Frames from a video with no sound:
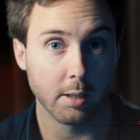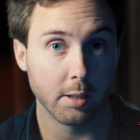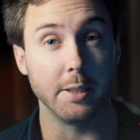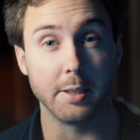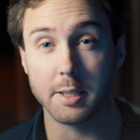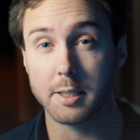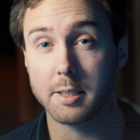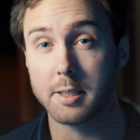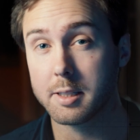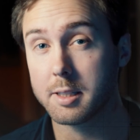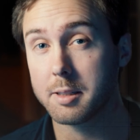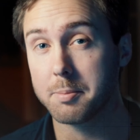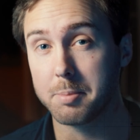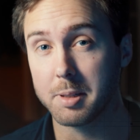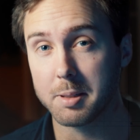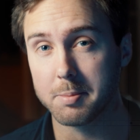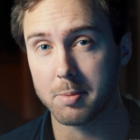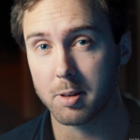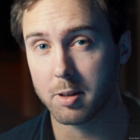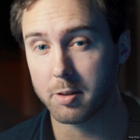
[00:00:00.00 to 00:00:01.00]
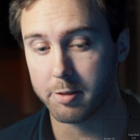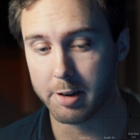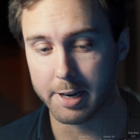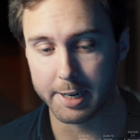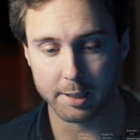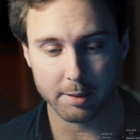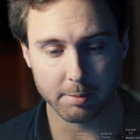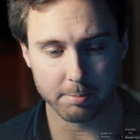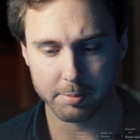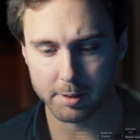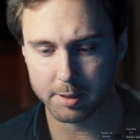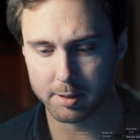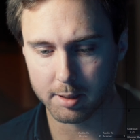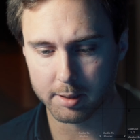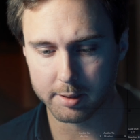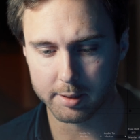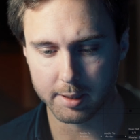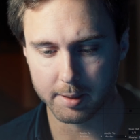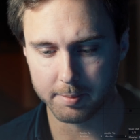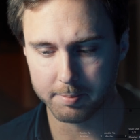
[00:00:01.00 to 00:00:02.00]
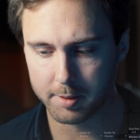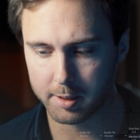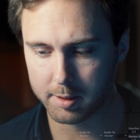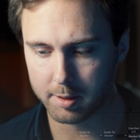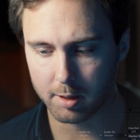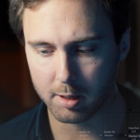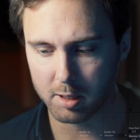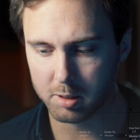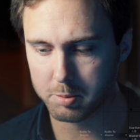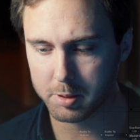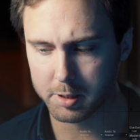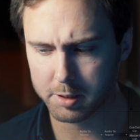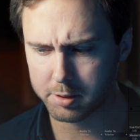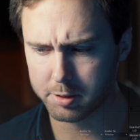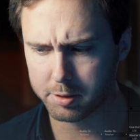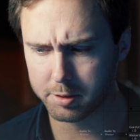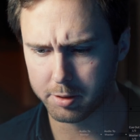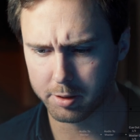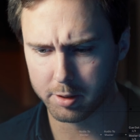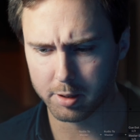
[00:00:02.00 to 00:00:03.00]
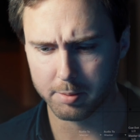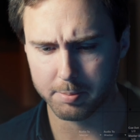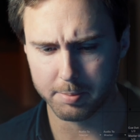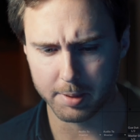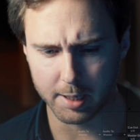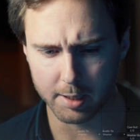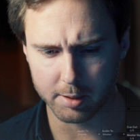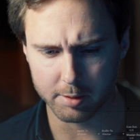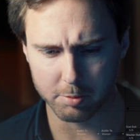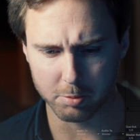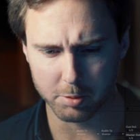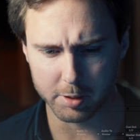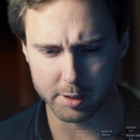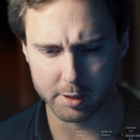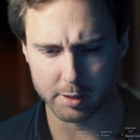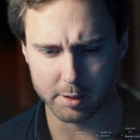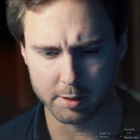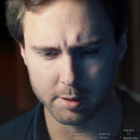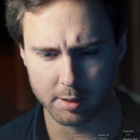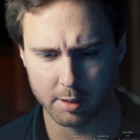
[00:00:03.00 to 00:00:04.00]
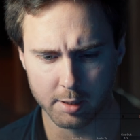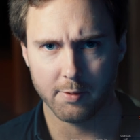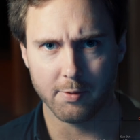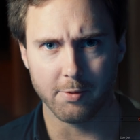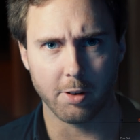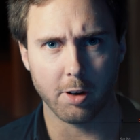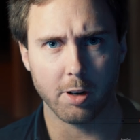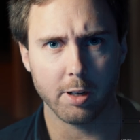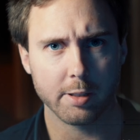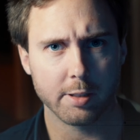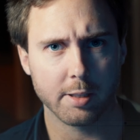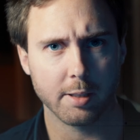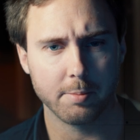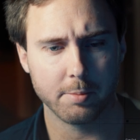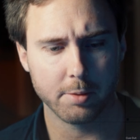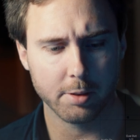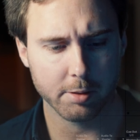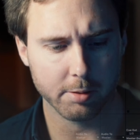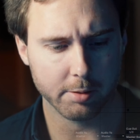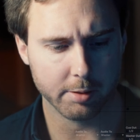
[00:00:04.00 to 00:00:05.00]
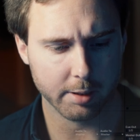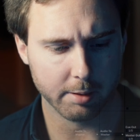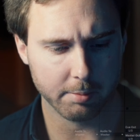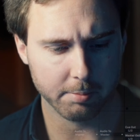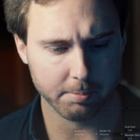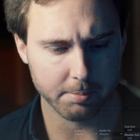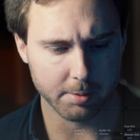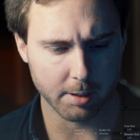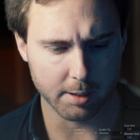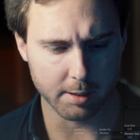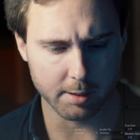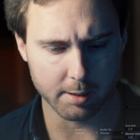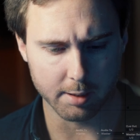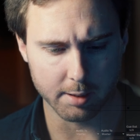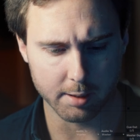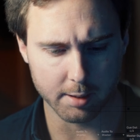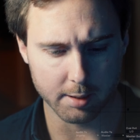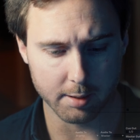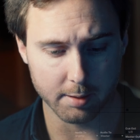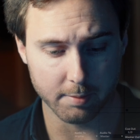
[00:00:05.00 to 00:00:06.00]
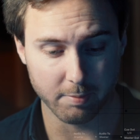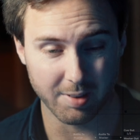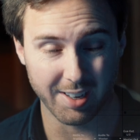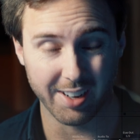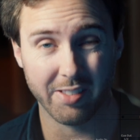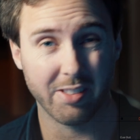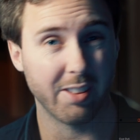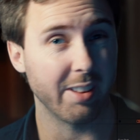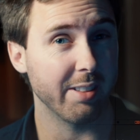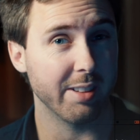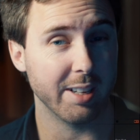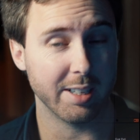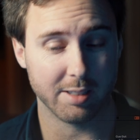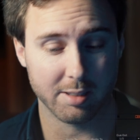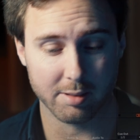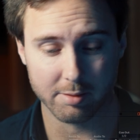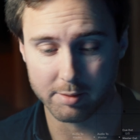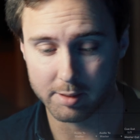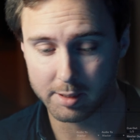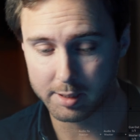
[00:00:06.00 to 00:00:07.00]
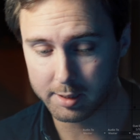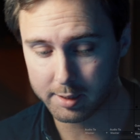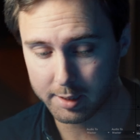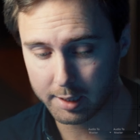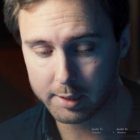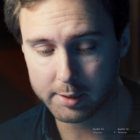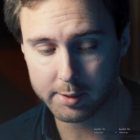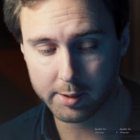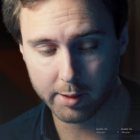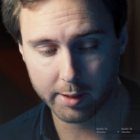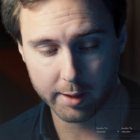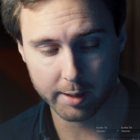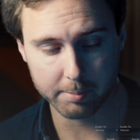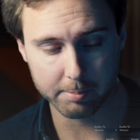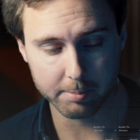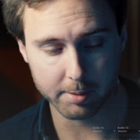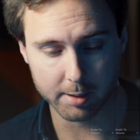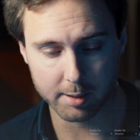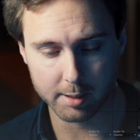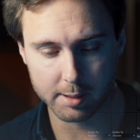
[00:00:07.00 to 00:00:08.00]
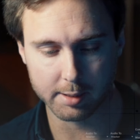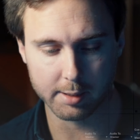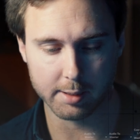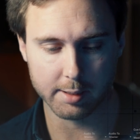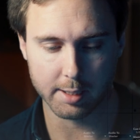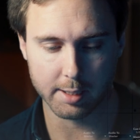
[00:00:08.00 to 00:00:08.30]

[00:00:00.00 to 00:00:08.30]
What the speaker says: This is a bit more random because I'm not always sure about which voice I'm using, but I think that's a really nice thing because